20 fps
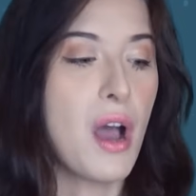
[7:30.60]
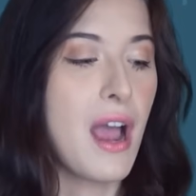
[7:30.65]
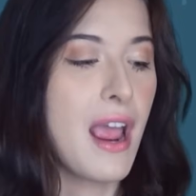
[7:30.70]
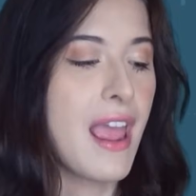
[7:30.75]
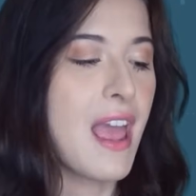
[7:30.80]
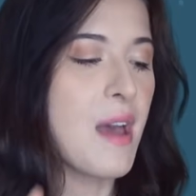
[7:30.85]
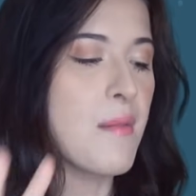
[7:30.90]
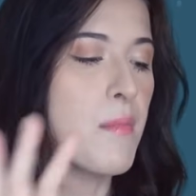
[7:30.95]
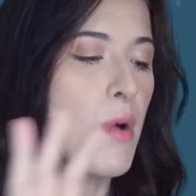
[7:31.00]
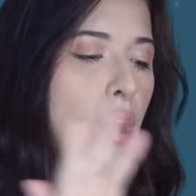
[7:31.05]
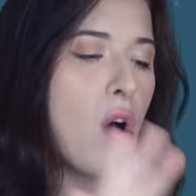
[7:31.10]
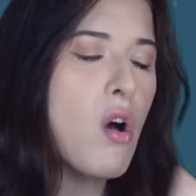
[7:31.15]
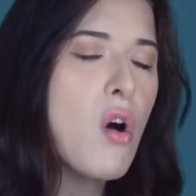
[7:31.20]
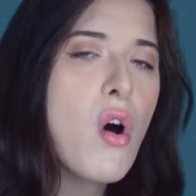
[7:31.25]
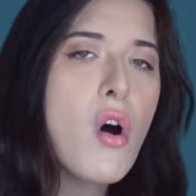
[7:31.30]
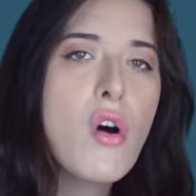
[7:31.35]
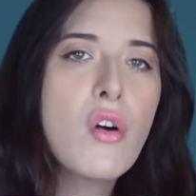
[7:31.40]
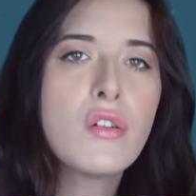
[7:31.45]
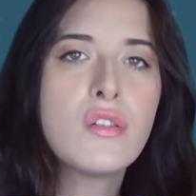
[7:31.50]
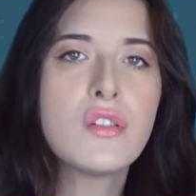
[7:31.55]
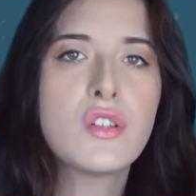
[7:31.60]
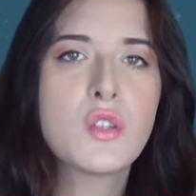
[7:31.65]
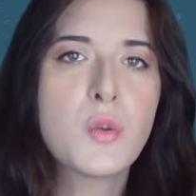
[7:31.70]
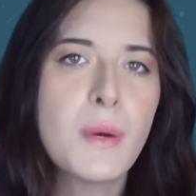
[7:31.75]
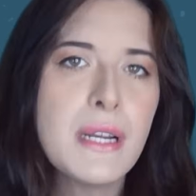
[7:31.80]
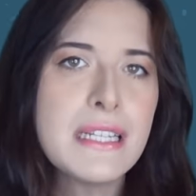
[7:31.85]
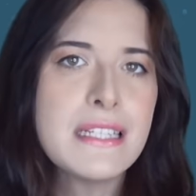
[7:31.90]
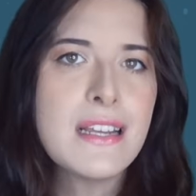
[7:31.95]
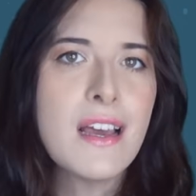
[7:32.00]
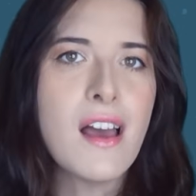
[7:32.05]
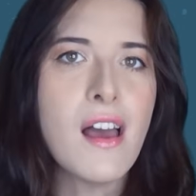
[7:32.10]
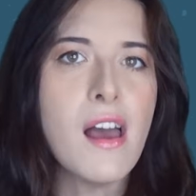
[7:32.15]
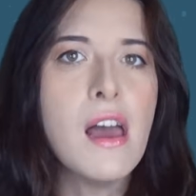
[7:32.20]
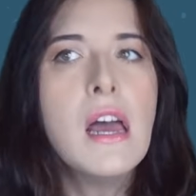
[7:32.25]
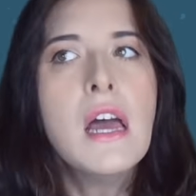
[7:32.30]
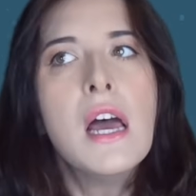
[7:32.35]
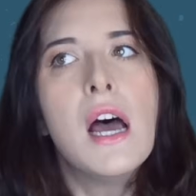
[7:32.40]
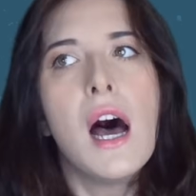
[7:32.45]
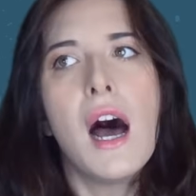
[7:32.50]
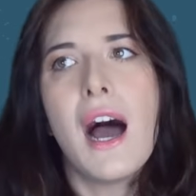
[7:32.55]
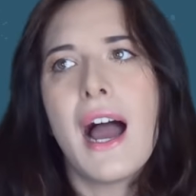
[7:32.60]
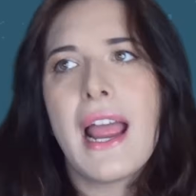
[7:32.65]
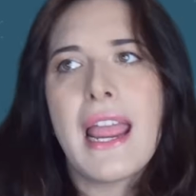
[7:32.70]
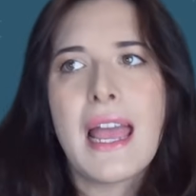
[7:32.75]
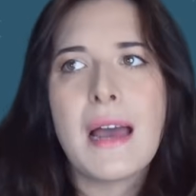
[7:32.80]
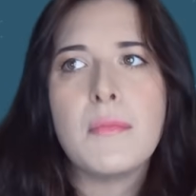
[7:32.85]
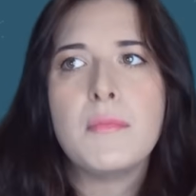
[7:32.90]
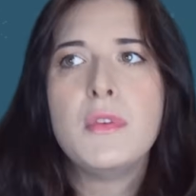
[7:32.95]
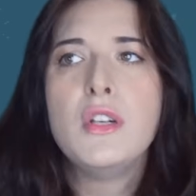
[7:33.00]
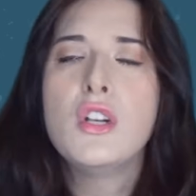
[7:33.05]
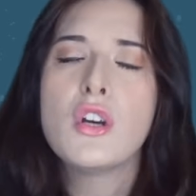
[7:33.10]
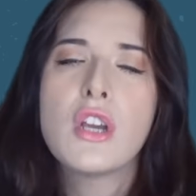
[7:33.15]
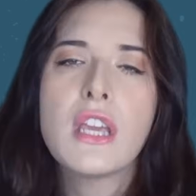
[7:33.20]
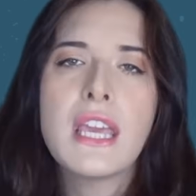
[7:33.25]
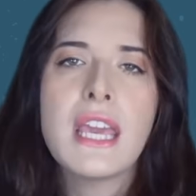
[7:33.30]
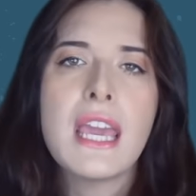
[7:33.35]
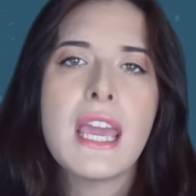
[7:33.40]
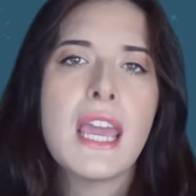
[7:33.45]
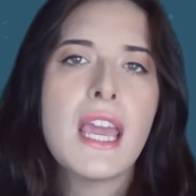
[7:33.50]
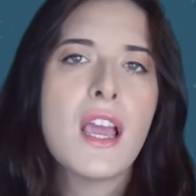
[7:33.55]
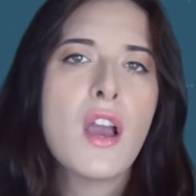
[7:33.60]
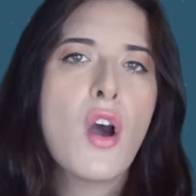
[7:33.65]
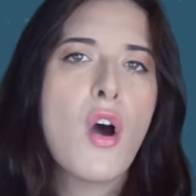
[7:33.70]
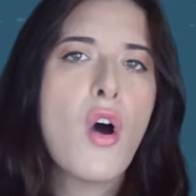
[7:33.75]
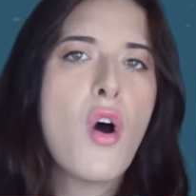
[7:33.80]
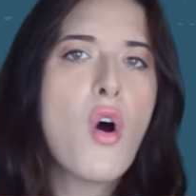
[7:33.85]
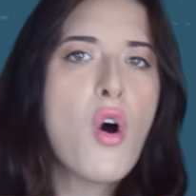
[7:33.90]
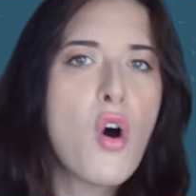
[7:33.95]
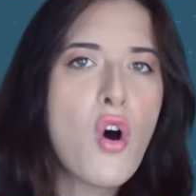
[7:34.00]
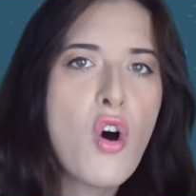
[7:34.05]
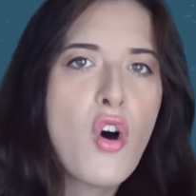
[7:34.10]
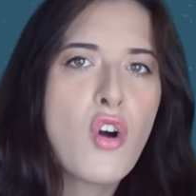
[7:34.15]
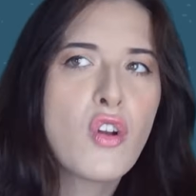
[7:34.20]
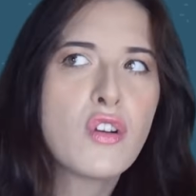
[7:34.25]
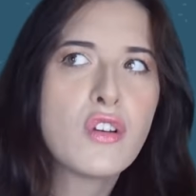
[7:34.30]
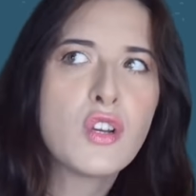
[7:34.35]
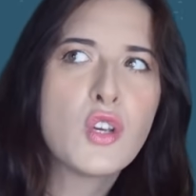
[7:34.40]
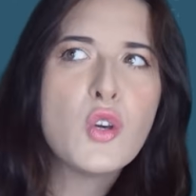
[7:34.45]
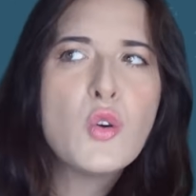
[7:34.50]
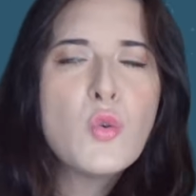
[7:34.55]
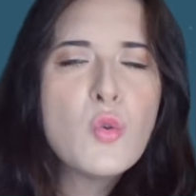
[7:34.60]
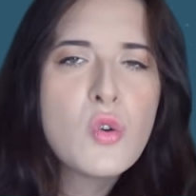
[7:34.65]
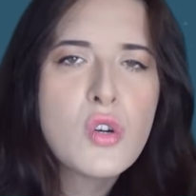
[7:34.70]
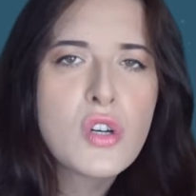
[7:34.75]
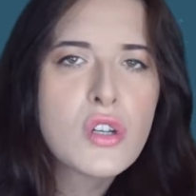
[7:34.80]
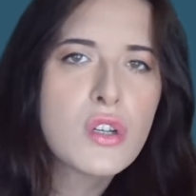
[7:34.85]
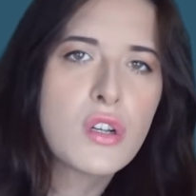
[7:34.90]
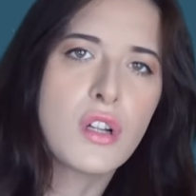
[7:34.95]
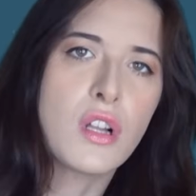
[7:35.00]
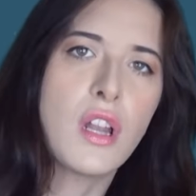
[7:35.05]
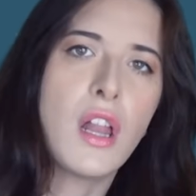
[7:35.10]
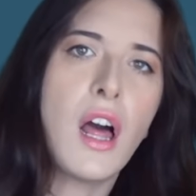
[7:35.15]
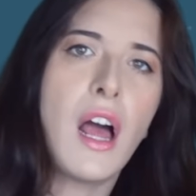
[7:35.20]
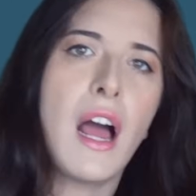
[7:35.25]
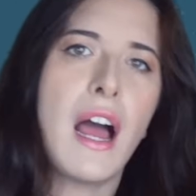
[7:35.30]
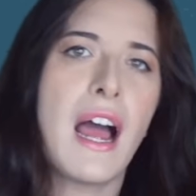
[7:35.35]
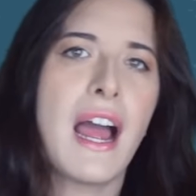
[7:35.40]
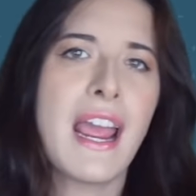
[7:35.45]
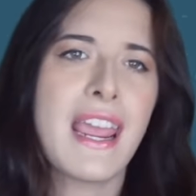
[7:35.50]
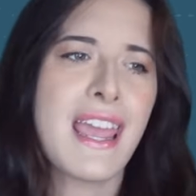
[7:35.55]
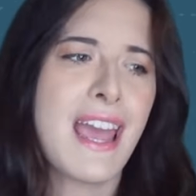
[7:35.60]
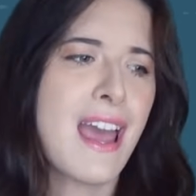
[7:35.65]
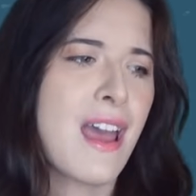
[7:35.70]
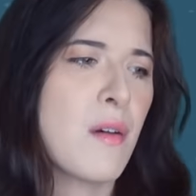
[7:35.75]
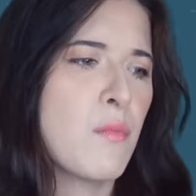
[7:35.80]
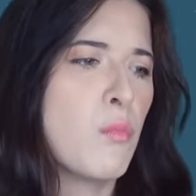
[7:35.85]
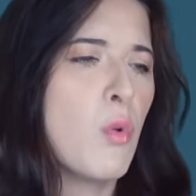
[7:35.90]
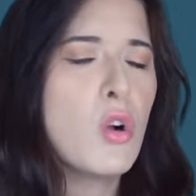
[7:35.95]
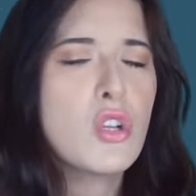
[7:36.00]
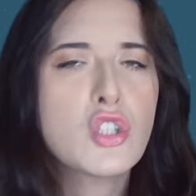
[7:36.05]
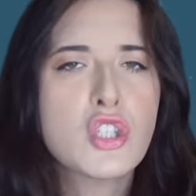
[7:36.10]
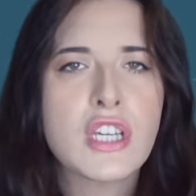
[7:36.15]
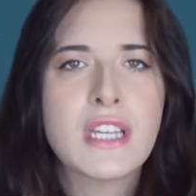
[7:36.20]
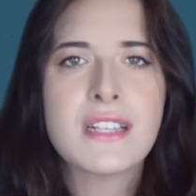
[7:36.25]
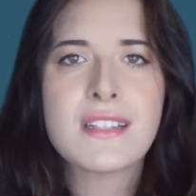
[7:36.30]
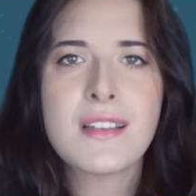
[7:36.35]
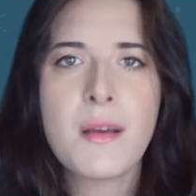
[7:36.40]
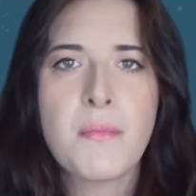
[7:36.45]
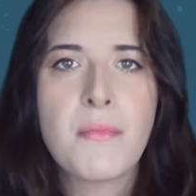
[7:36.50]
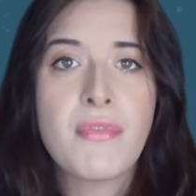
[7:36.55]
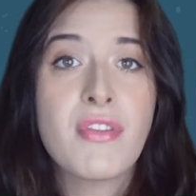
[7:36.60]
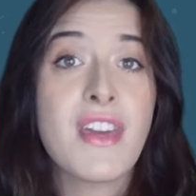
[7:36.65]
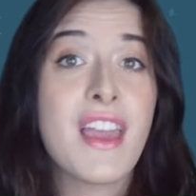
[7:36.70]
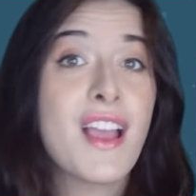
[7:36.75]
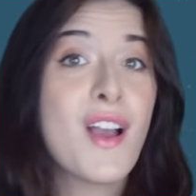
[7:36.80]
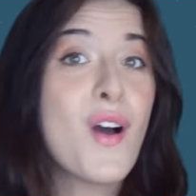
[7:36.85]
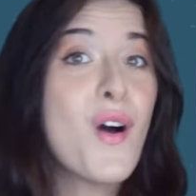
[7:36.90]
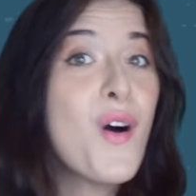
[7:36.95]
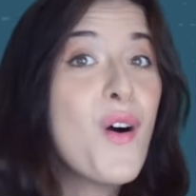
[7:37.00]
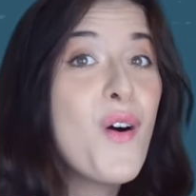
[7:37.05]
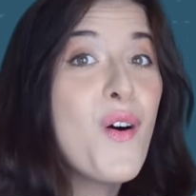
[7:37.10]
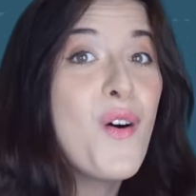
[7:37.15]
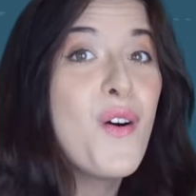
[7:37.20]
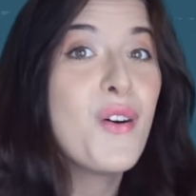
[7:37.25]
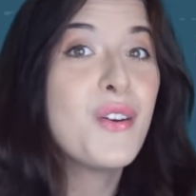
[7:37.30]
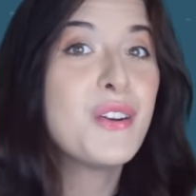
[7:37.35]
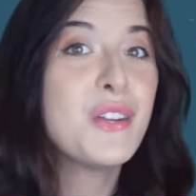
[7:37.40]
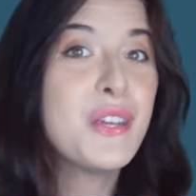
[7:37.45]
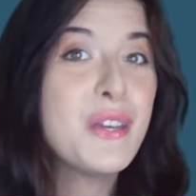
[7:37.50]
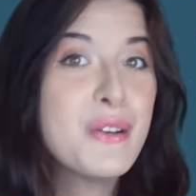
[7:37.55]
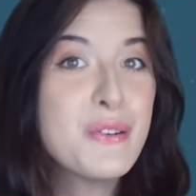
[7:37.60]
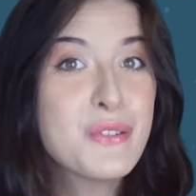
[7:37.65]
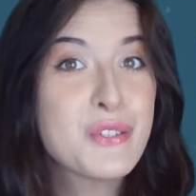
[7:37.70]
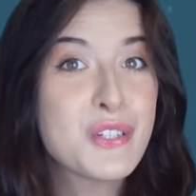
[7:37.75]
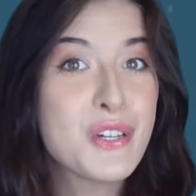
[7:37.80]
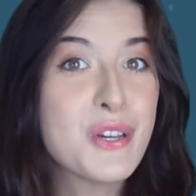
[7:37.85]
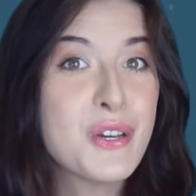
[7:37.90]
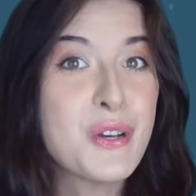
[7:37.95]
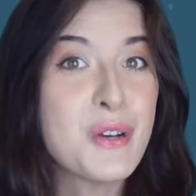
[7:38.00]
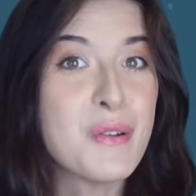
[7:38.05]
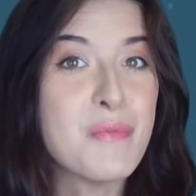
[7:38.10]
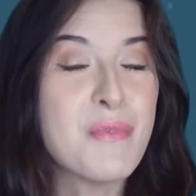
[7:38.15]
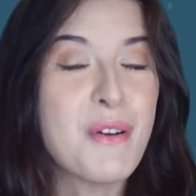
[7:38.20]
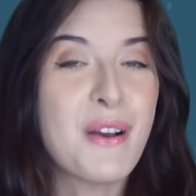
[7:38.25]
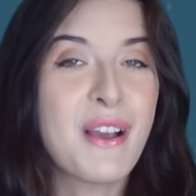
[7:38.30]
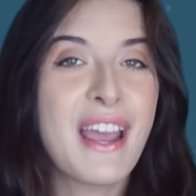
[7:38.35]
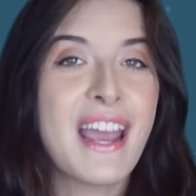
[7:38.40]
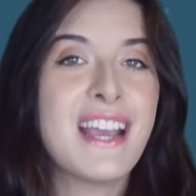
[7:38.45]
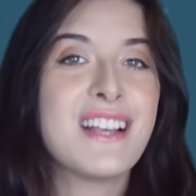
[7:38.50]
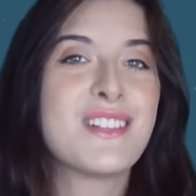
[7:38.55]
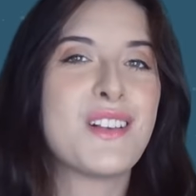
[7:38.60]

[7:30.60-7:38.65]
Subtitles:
I am on Twitter, I am looking on Google, I am watching something on YouTube, okay?